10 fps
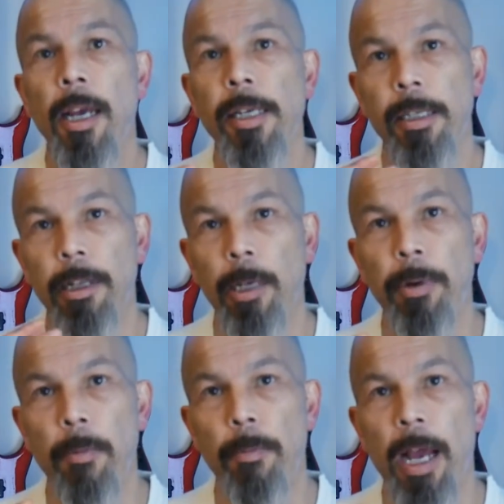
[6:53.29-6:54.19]
It's a little
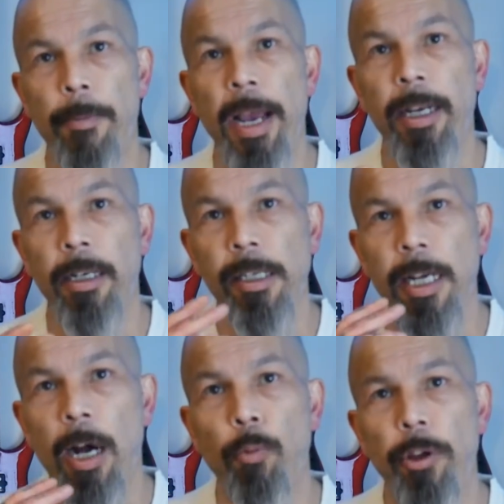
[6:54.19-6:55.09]
bit like making a
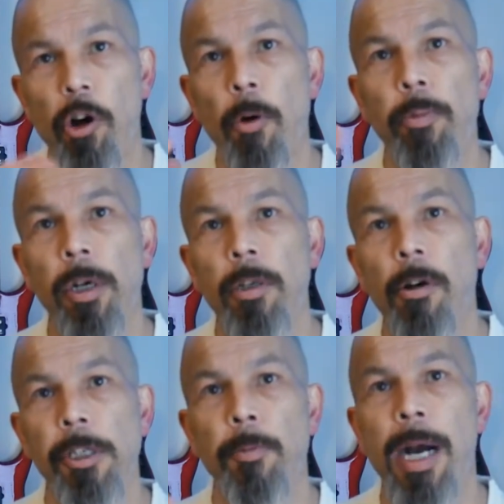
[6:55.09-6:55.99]
sound where you open and
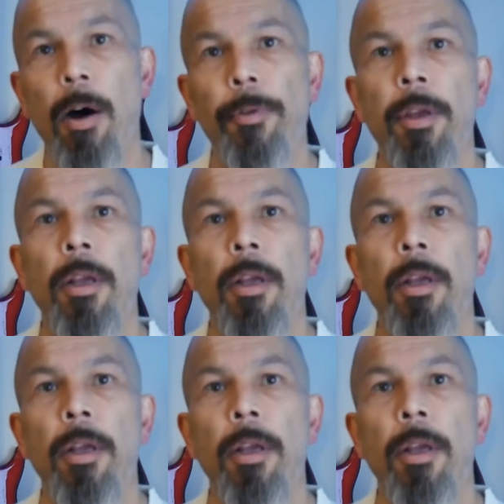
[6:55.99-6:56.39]
close your mouth.